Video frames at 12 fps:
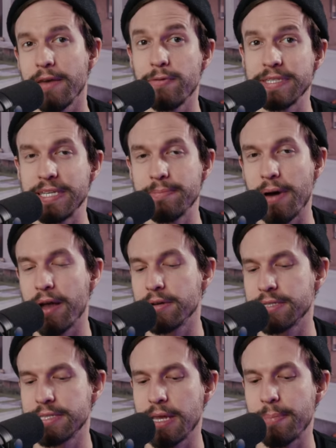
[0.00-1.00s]
If we see
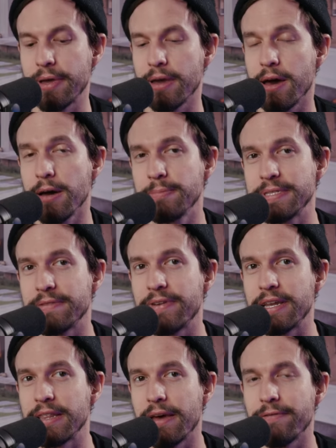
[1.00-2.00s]
buyers stepping up,
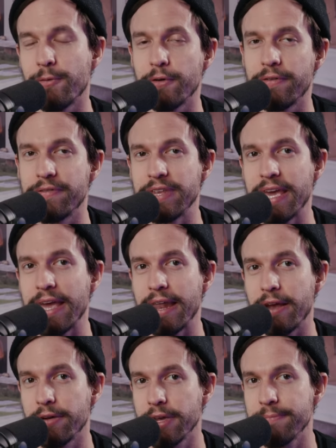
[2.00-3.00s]
defending that 458
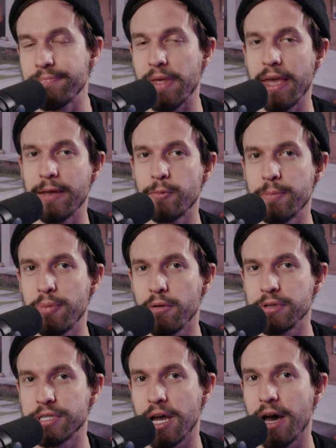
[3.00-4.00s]
area, and we're
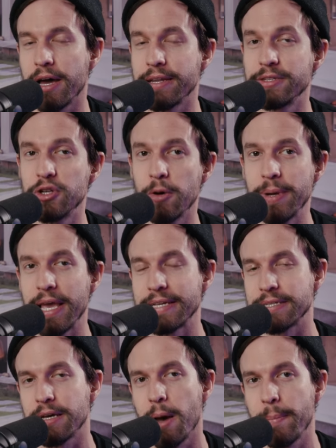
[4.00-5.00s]
bullish on Adobe
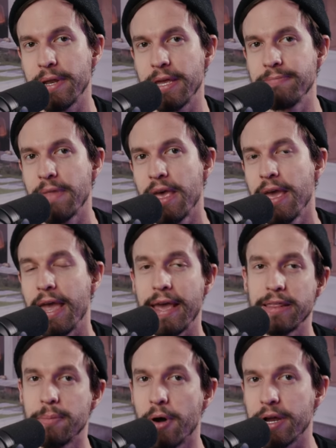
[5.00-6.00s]
as a company
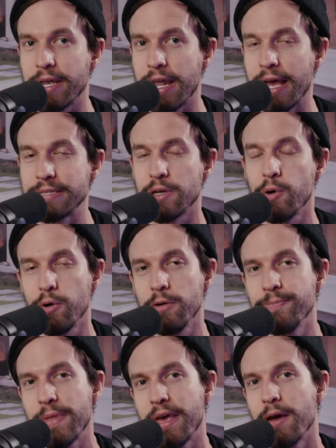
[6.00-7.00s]
and the market as a whole,